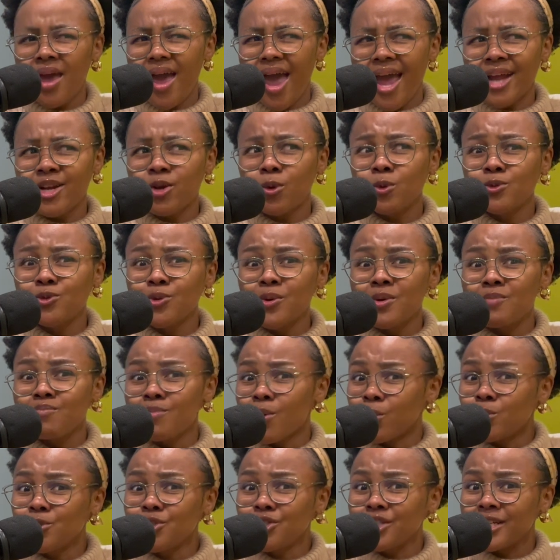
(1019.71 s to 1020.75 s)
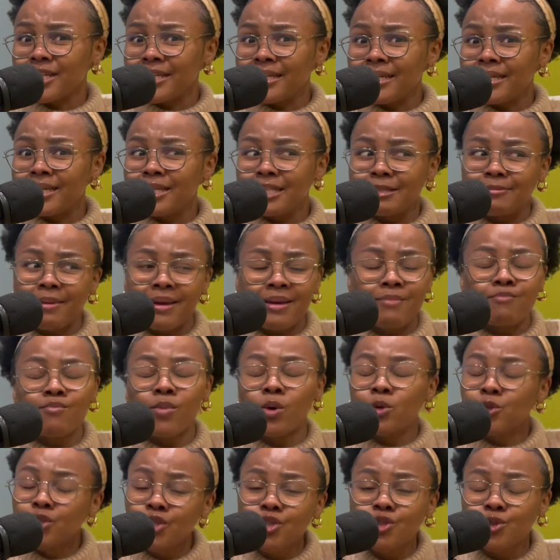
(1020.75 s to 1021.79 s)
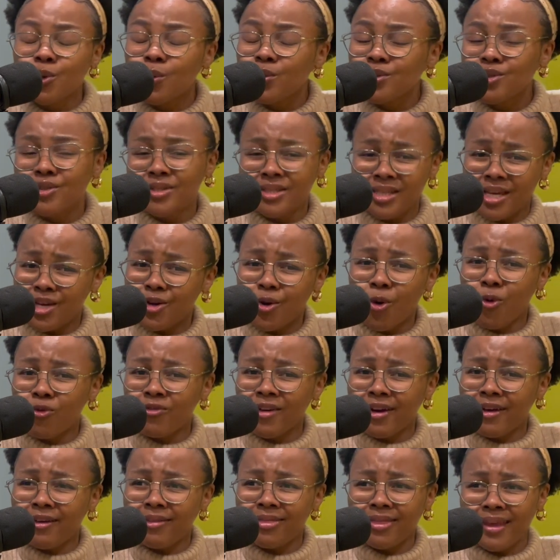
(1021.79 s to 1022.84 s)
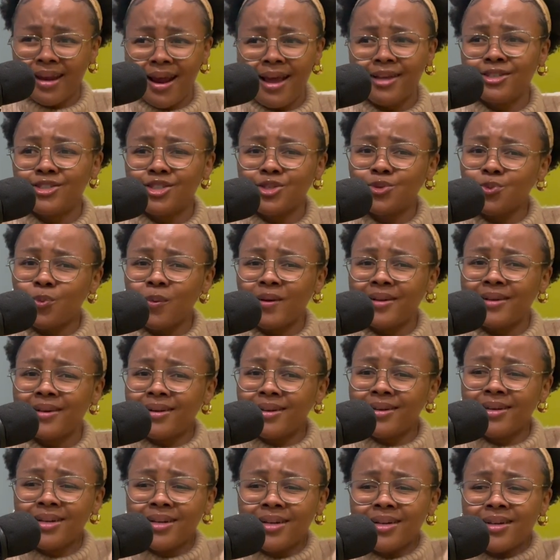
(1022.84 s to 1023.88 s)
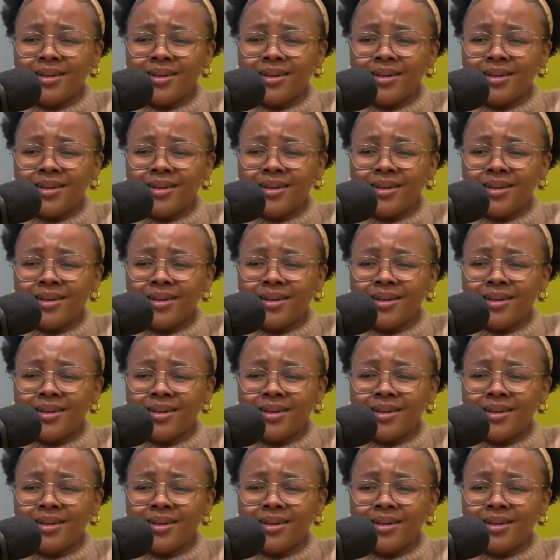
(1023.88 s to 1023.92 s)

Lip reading: And also emotionally, because my emotions also take over, that I just want to